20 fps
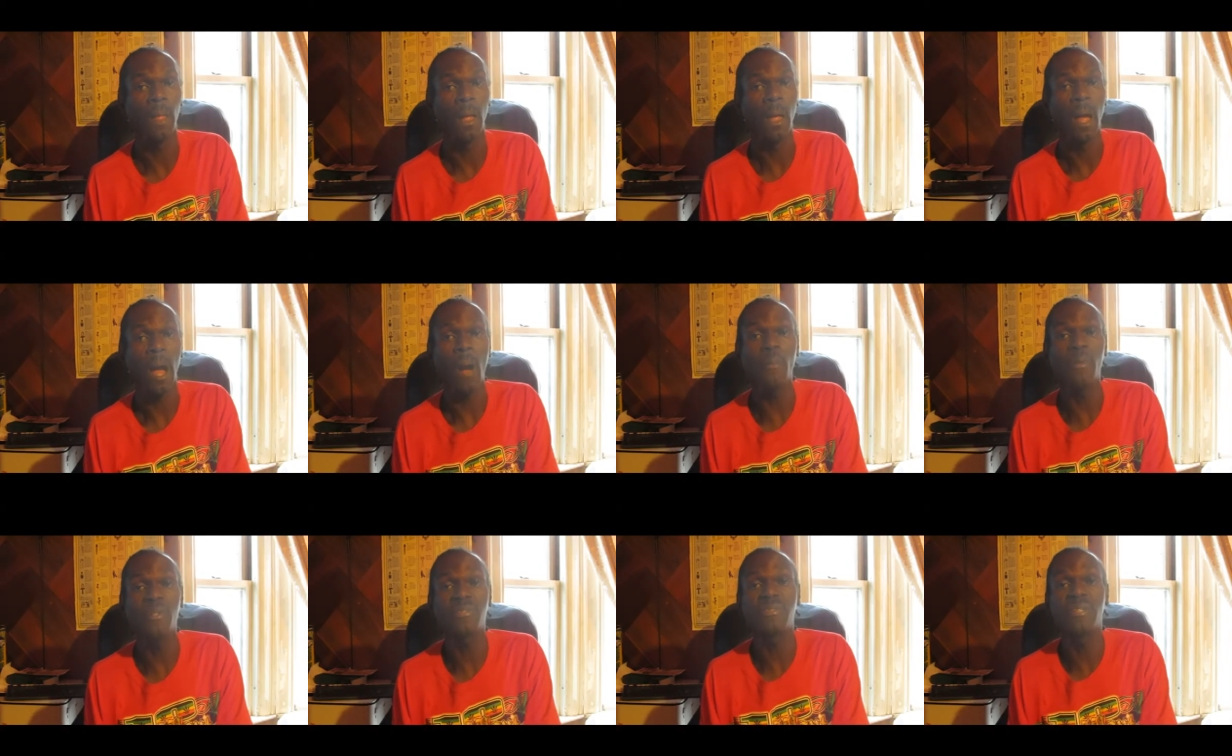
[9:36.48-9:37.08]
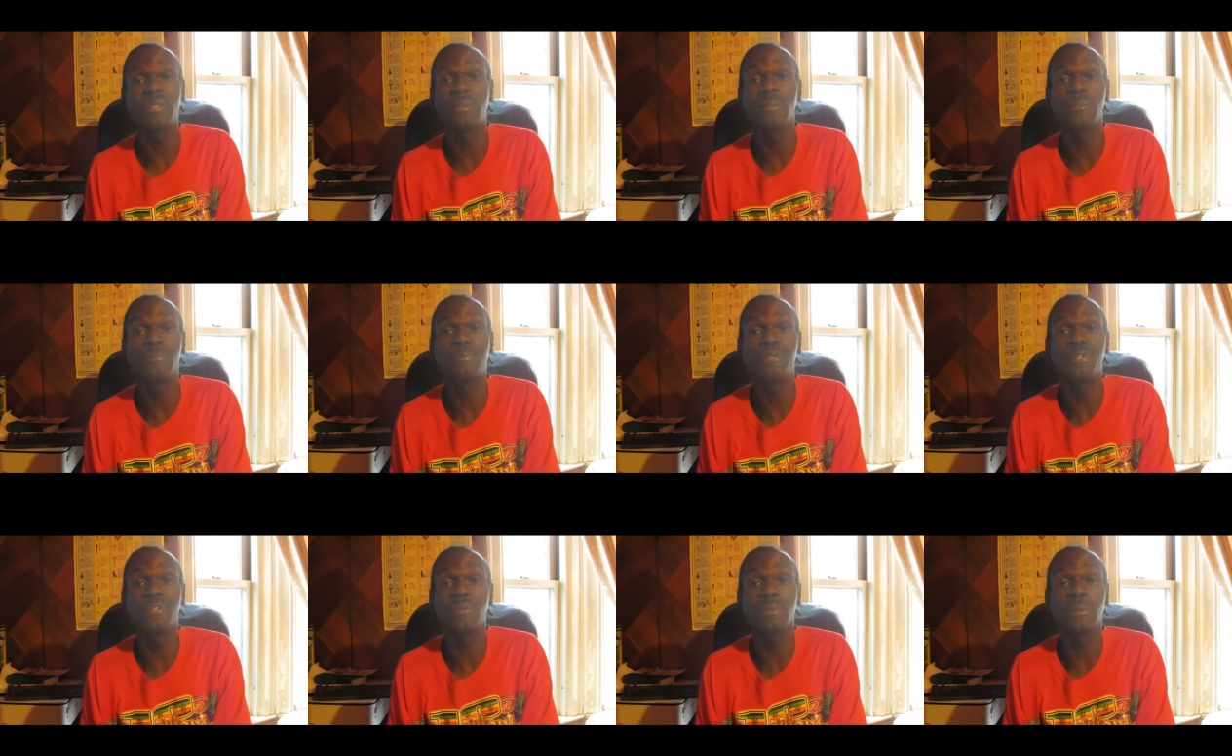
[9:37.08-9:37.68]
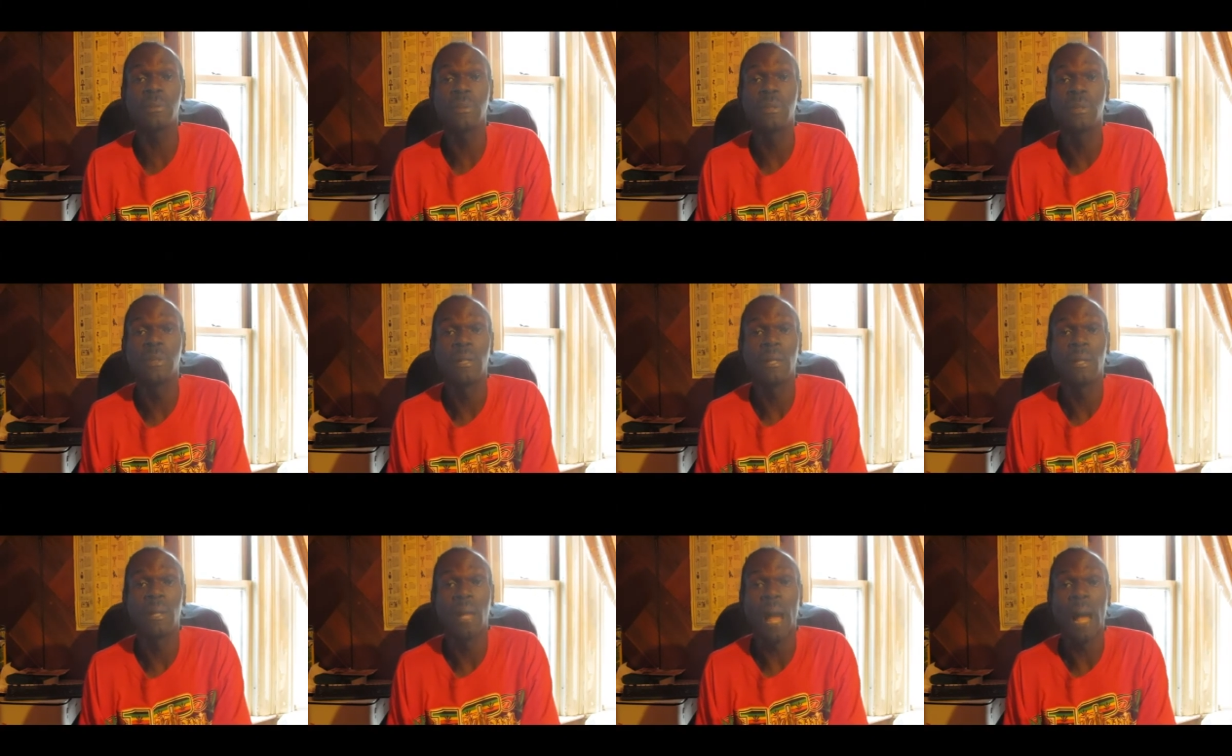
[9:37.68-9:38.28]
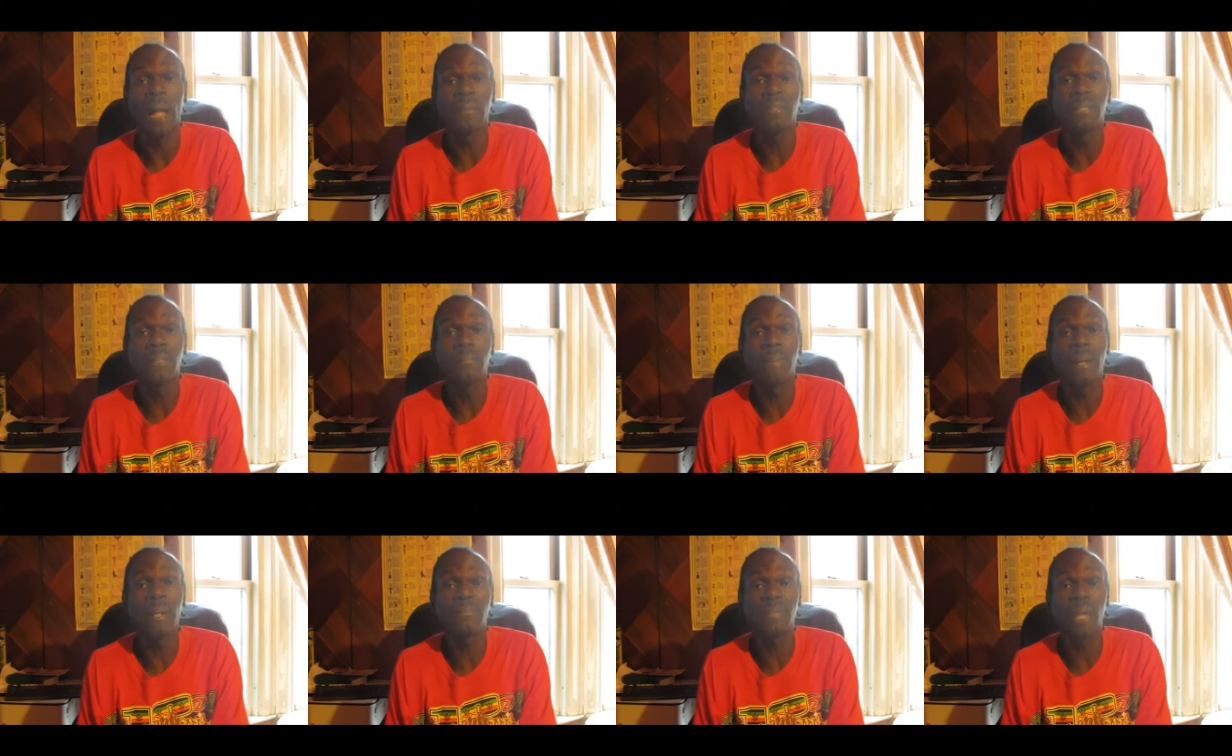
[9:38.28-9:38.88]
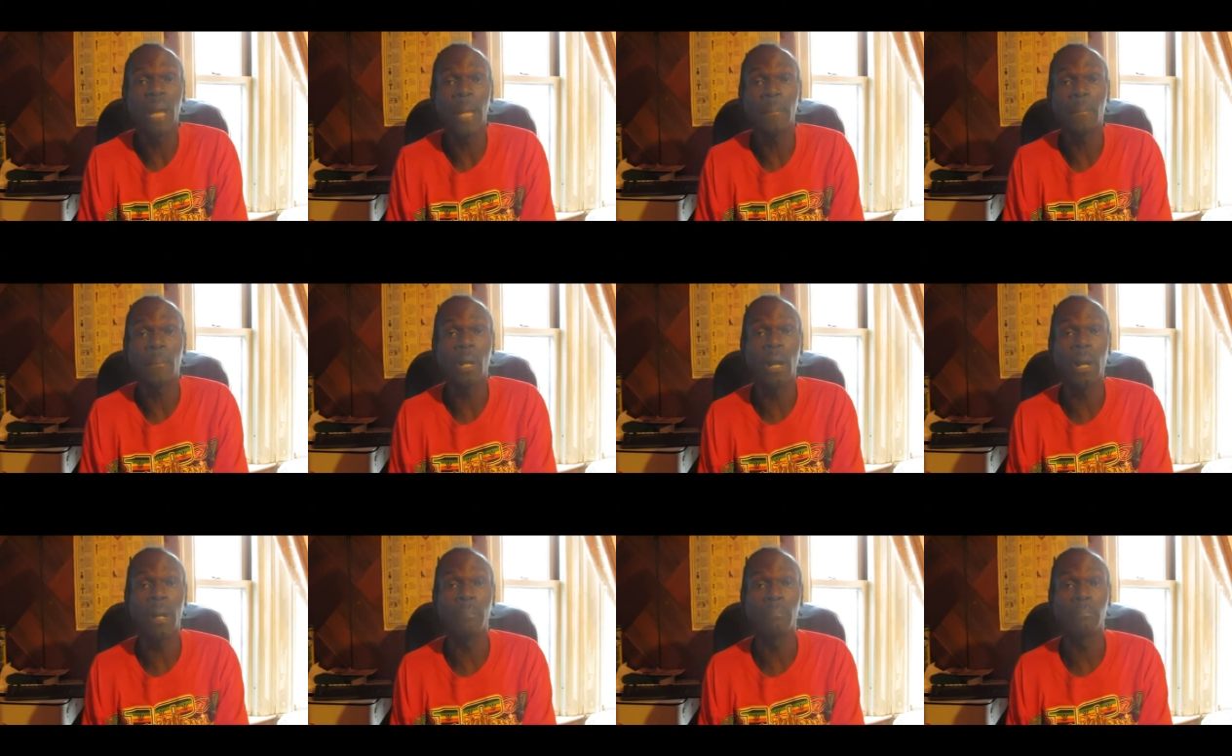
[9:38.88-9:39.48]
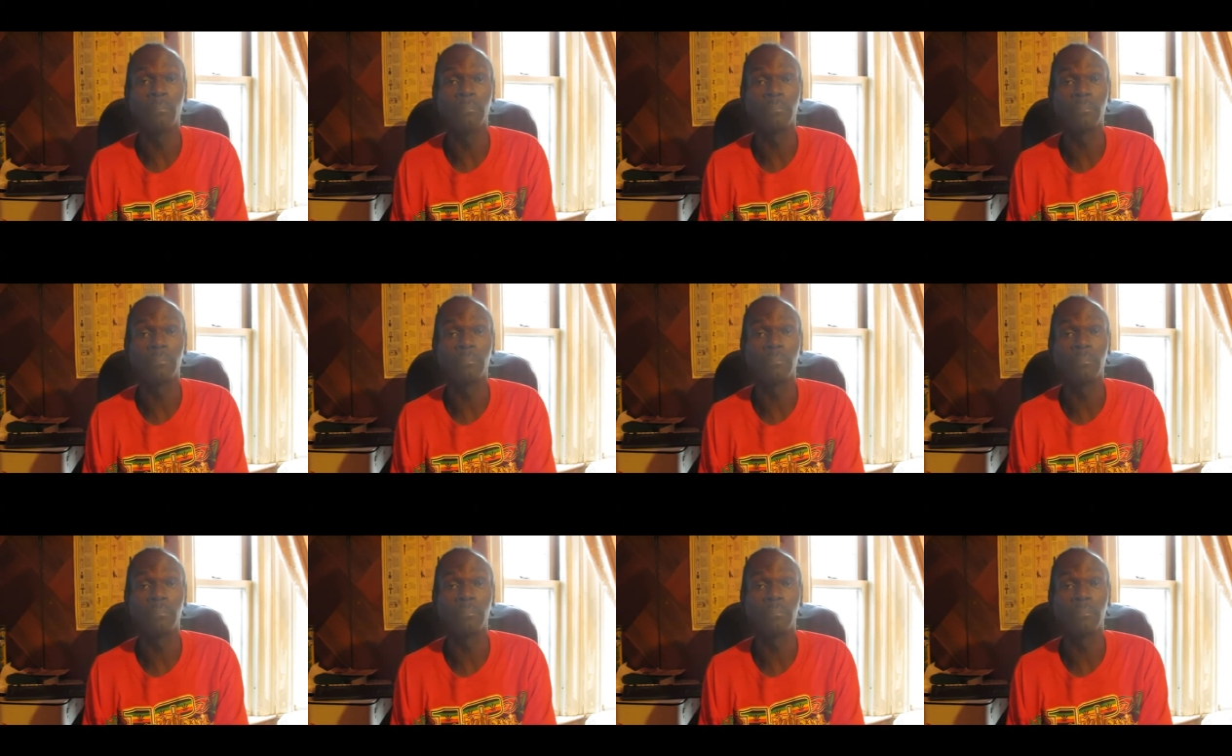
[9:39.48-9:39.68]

I will sit in prison until my time comes.